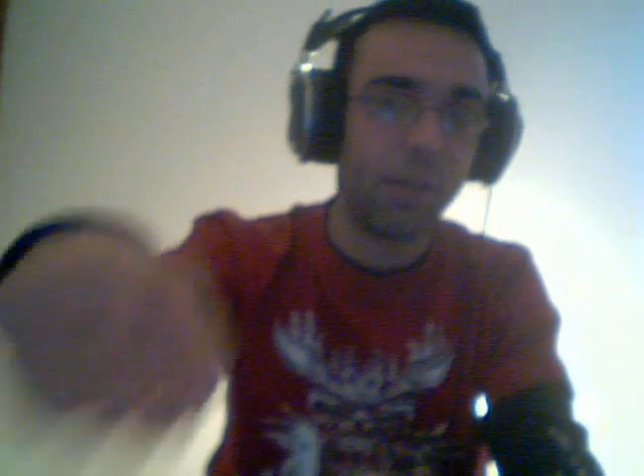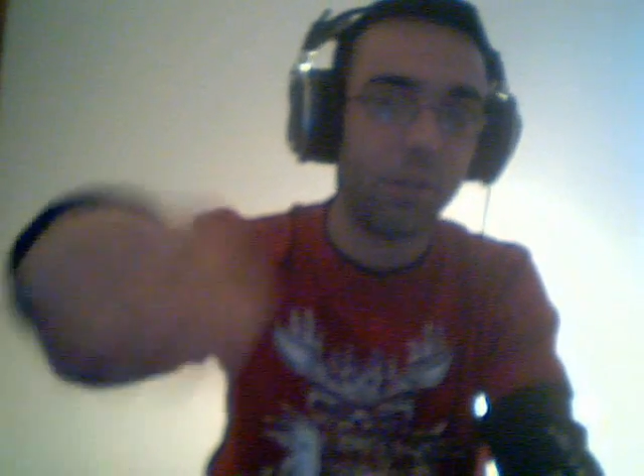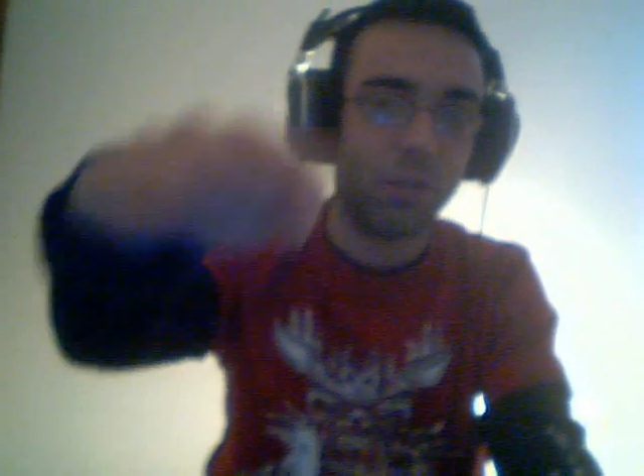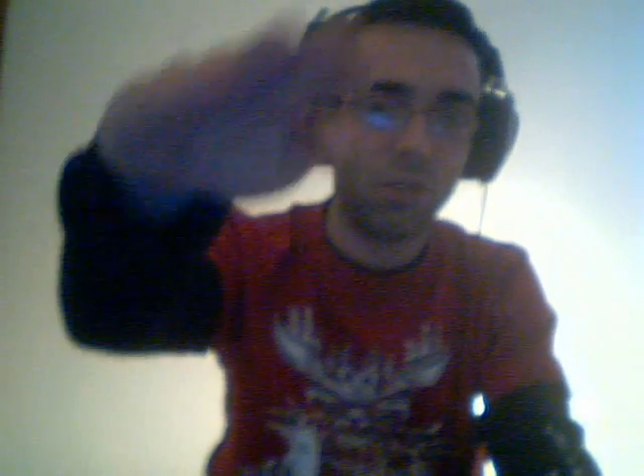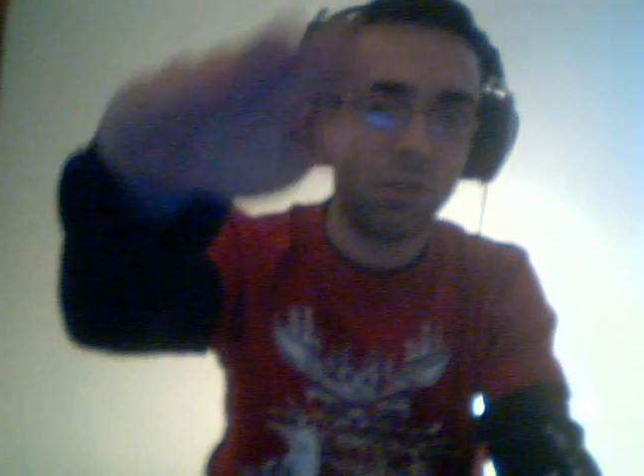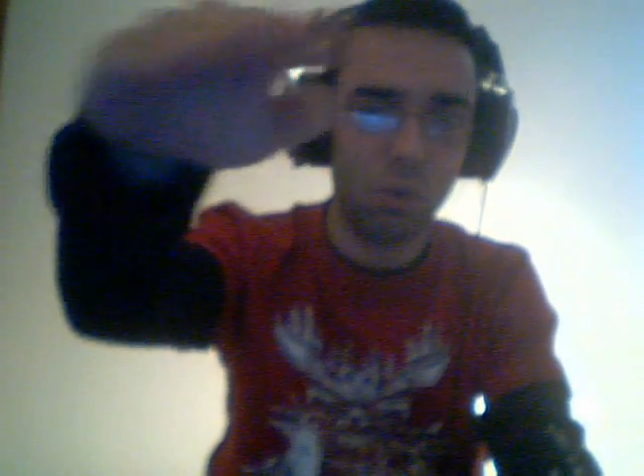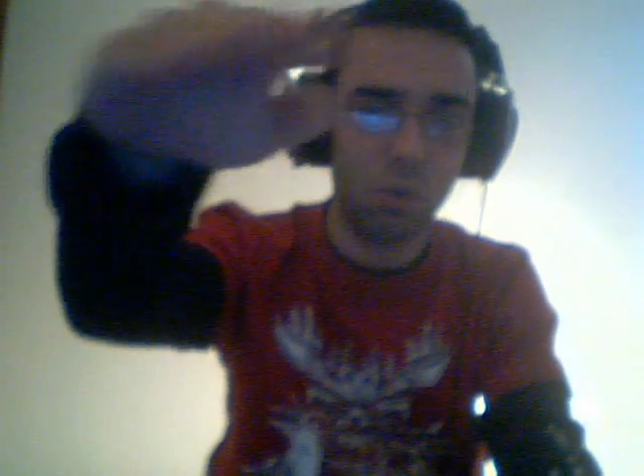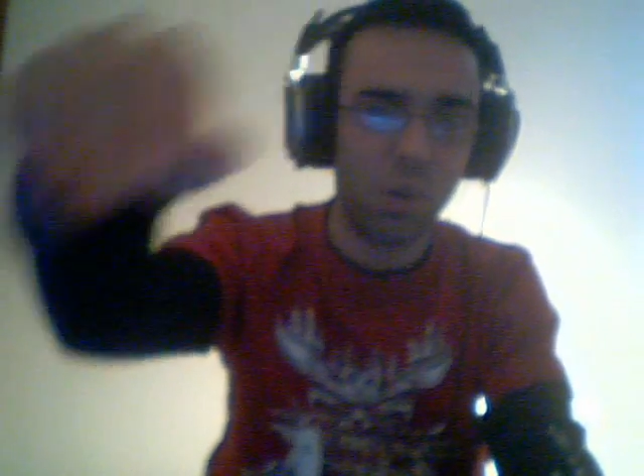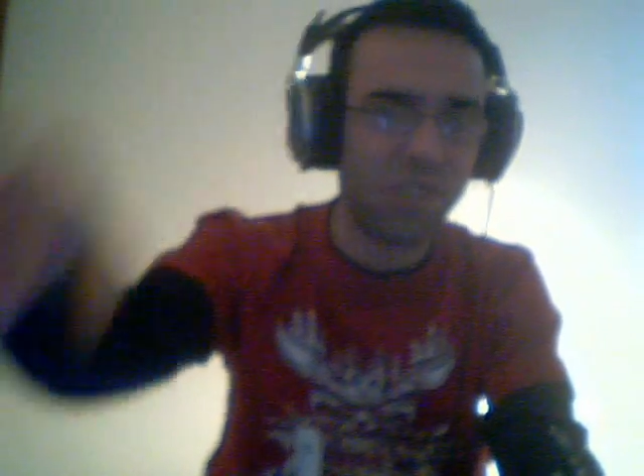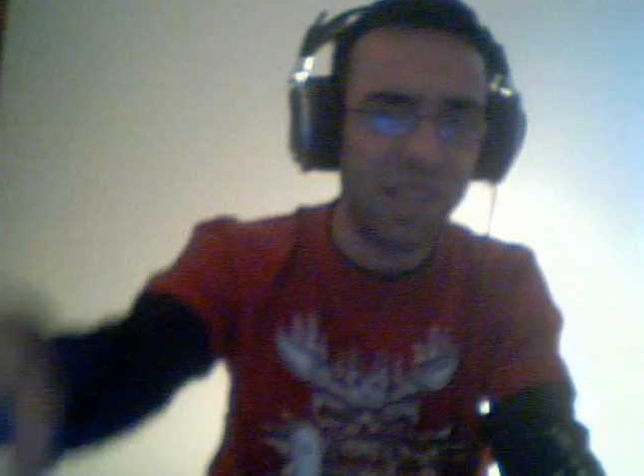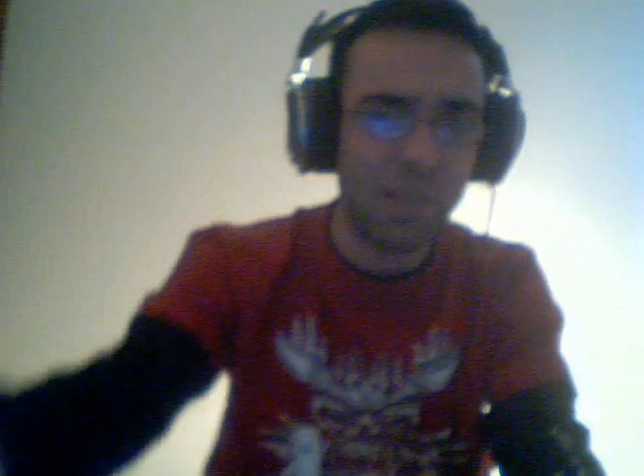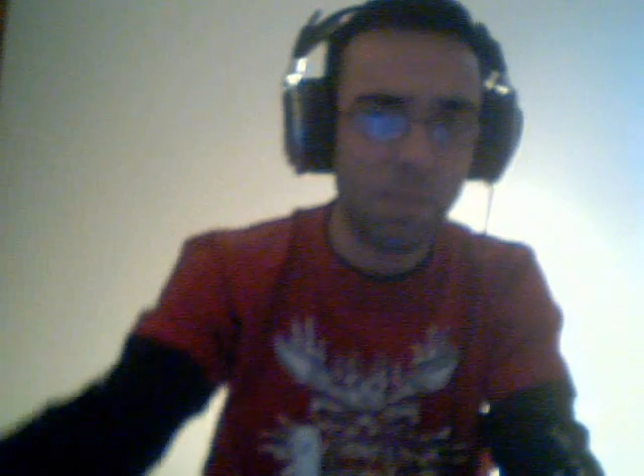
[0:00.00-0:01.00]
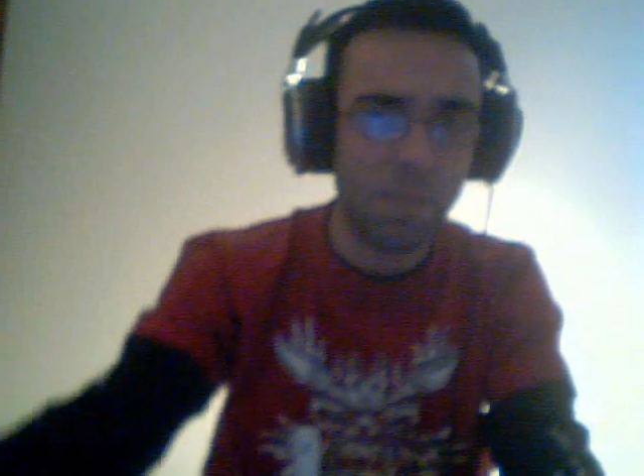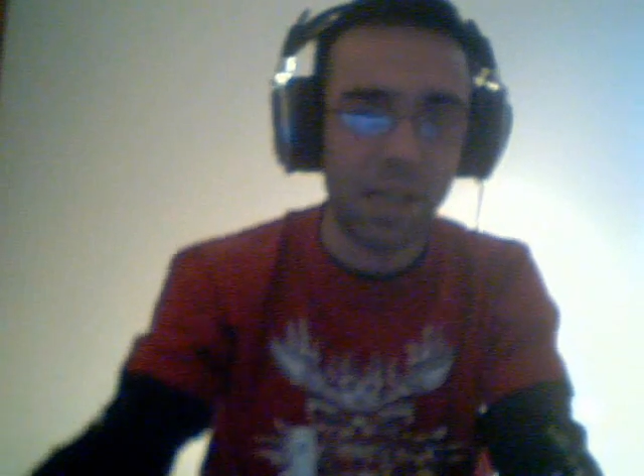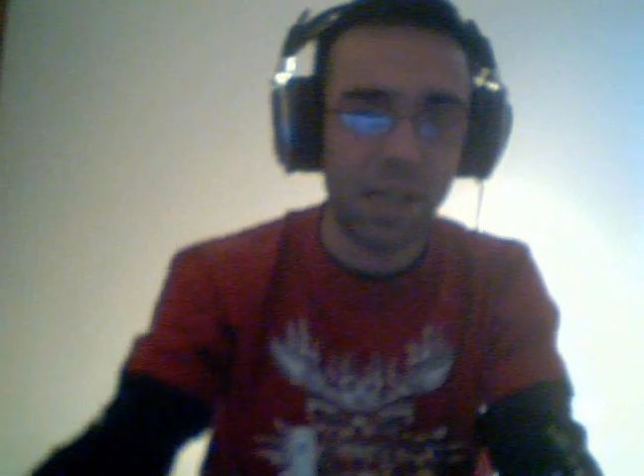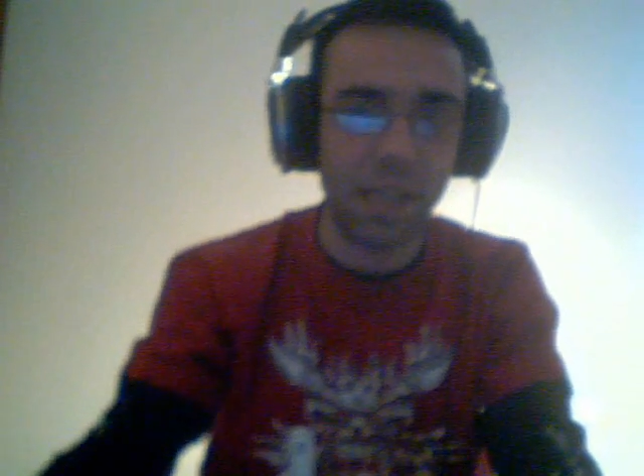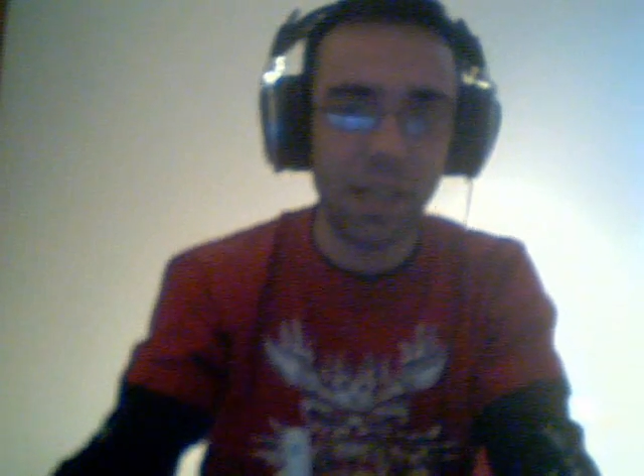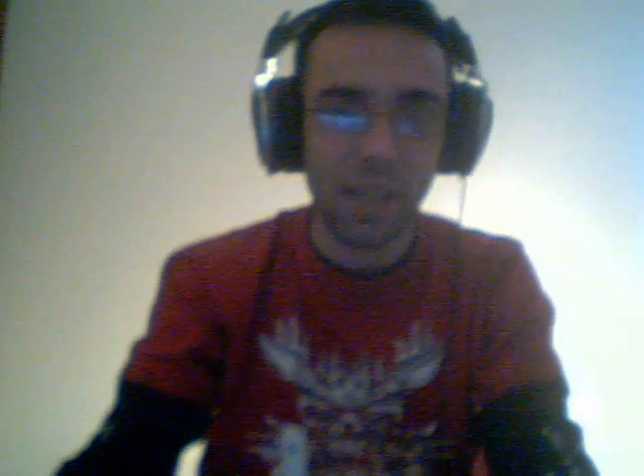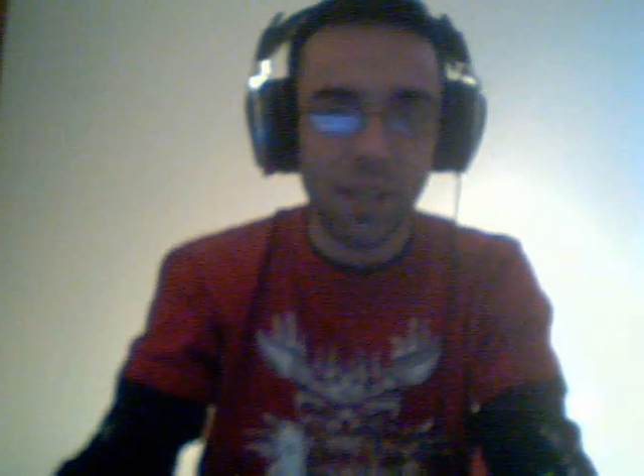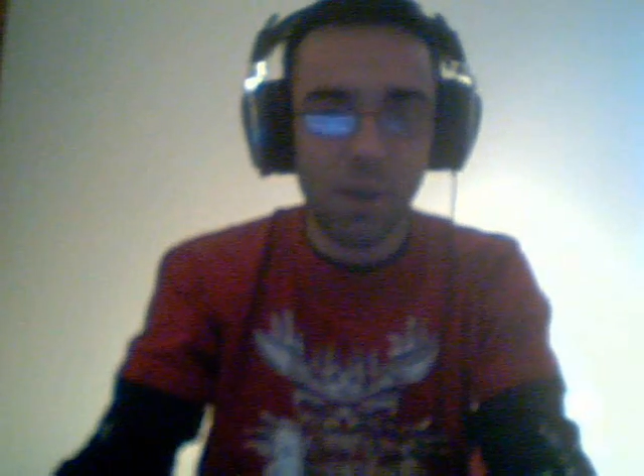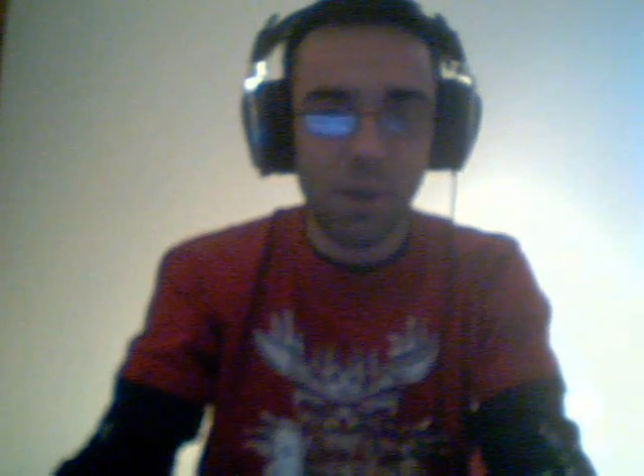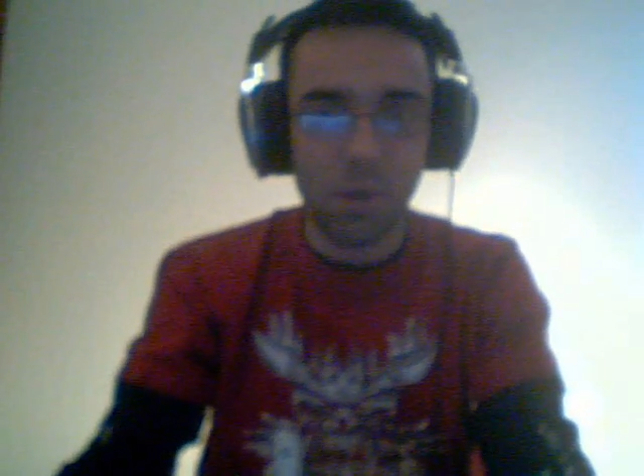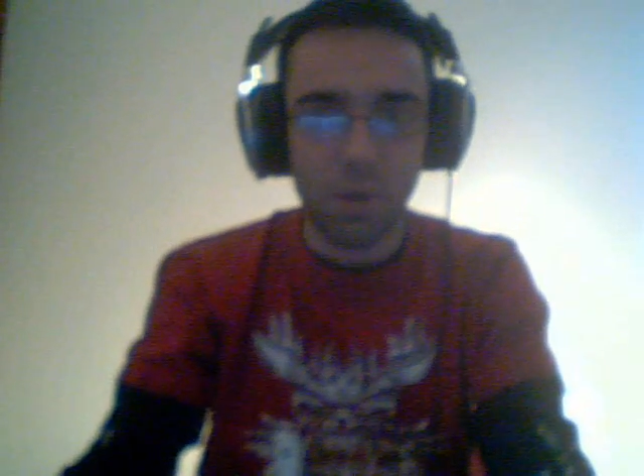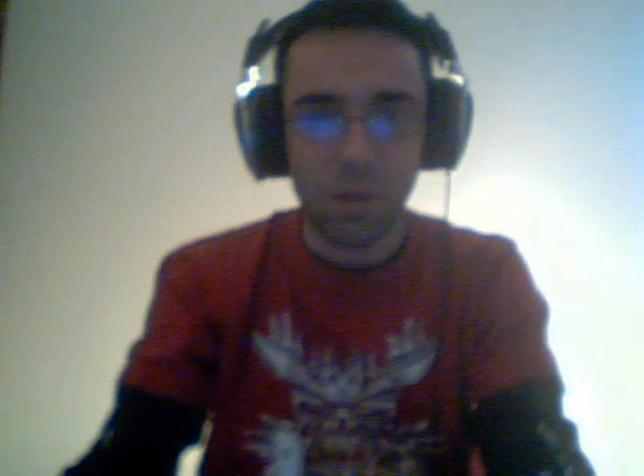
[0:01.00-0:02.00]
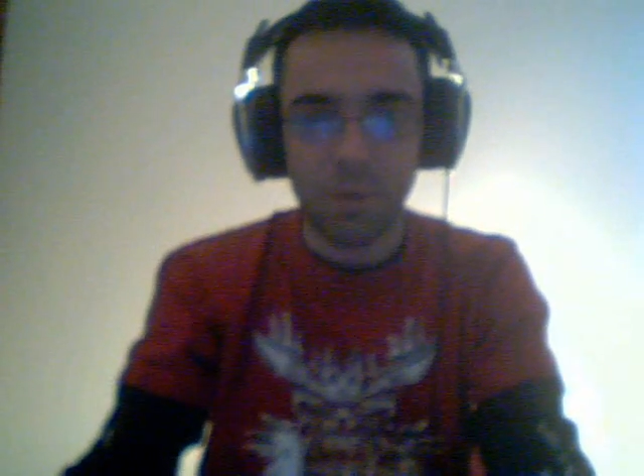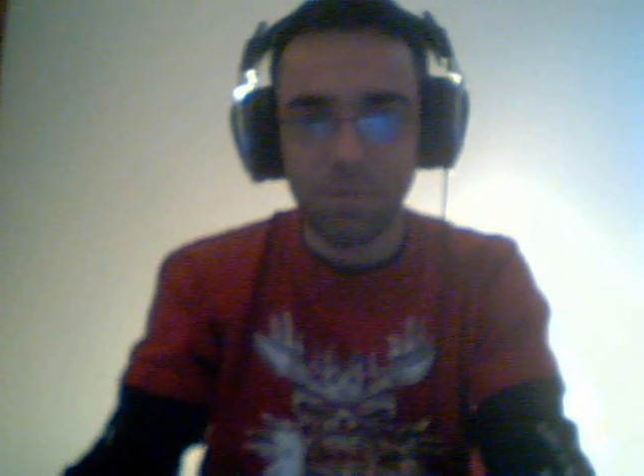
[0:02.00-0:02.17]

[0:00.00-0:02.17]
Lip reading: towards anybody, or,